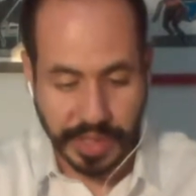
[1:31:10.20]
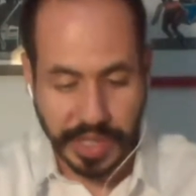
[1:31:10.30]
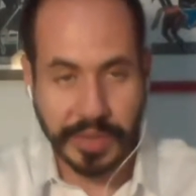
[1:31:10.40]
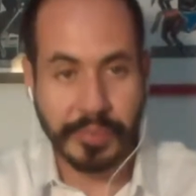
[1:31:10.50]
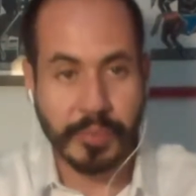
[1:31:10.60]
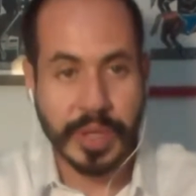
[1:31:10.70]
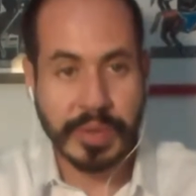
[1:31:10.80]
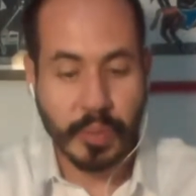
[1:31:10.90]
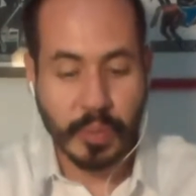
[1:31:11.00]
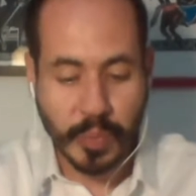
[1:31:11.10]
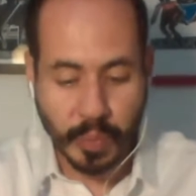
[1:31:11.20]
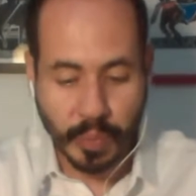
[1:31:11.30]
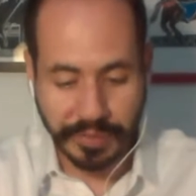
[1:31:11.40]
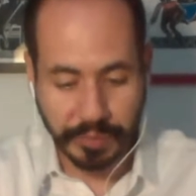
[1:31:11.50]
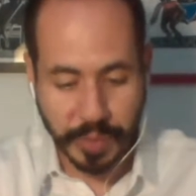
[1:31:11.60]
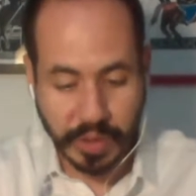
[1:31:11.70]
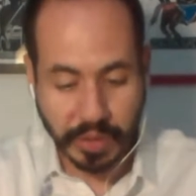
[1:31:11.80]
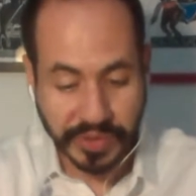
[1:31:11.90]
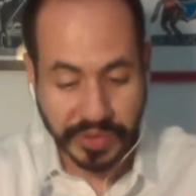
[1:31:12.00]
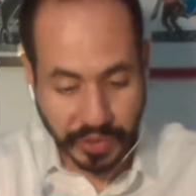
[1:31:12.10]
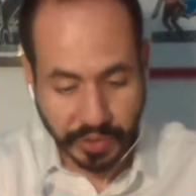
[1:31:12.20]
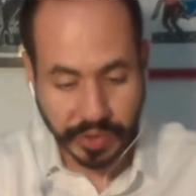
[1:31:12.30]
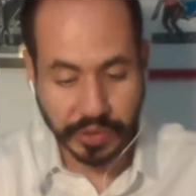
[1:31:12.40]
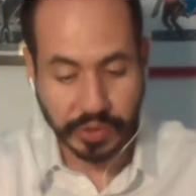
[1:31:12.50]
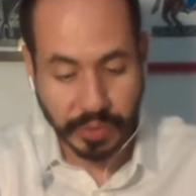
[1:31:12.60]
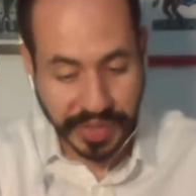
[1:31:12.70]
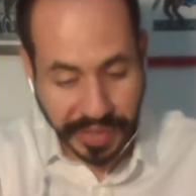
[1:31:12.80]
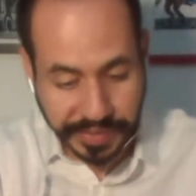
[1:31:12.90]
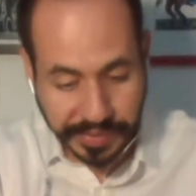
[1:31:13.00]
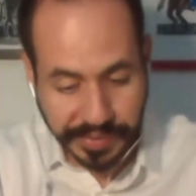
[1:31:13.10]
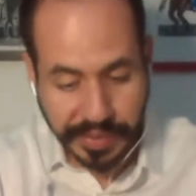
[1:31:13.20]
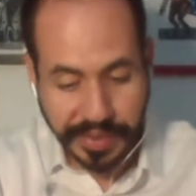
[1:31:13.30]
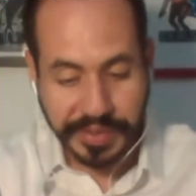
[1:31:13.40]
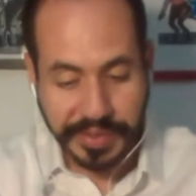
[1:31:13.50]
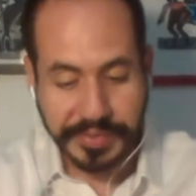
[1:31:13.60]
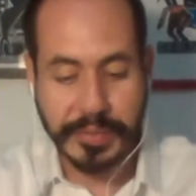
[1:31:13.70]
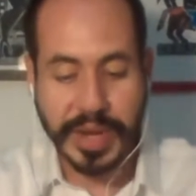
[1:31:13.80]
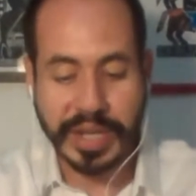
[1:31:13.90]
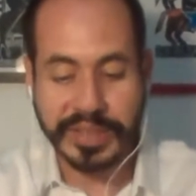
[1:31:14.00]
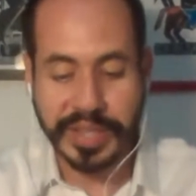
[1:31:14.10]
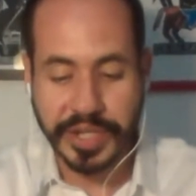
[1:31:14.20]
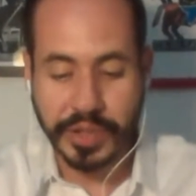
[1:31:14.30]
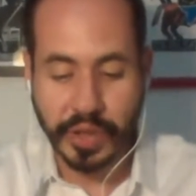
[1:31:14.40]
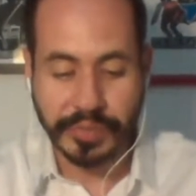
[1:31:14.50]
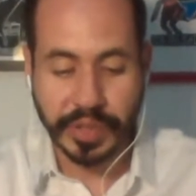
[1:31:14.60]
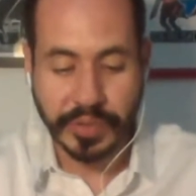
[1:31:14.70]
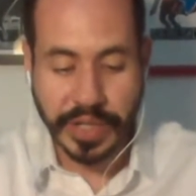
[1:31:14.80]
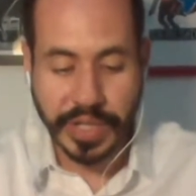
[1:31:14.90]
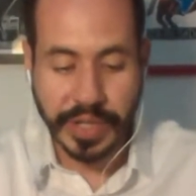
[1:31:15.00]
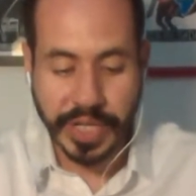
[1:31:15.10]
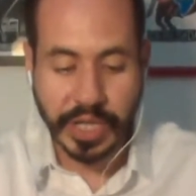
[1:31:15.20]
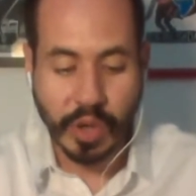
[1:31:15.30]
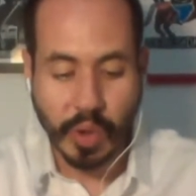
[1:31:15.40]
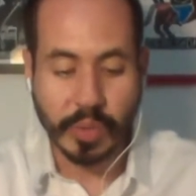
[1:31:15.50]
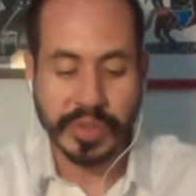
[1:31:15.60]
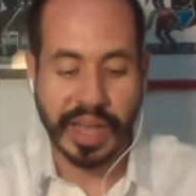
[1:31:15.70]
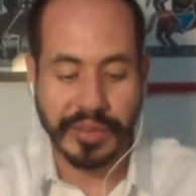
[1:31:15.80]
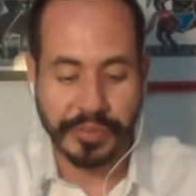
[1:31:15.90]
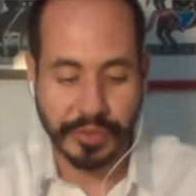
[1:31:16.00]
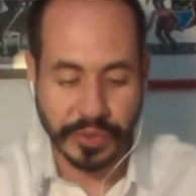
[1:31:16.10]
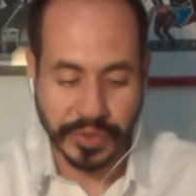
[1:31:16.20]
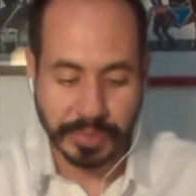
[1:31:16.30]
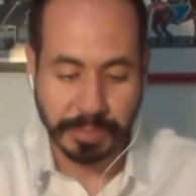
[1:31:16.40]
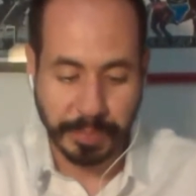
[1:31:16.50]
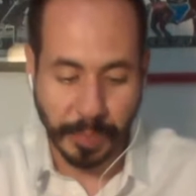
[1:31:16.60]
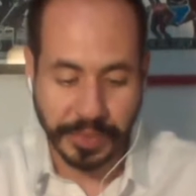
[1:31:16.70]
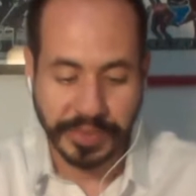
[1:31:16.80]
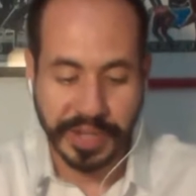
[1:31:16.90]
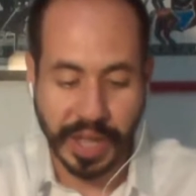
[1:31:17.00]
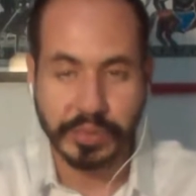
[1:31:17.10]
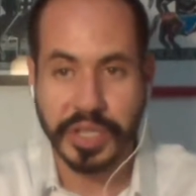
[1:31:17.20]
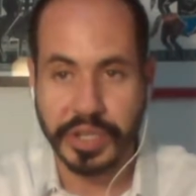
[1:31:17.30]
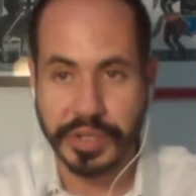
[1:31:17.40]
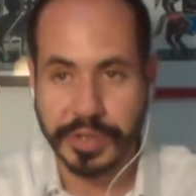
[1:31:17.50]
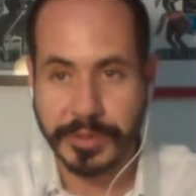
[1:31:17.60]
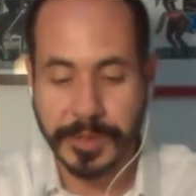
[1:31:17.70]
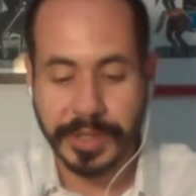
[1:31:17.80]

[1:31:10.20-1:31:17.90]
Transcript: If we consider success the realization of the three key goals I first pointed out here.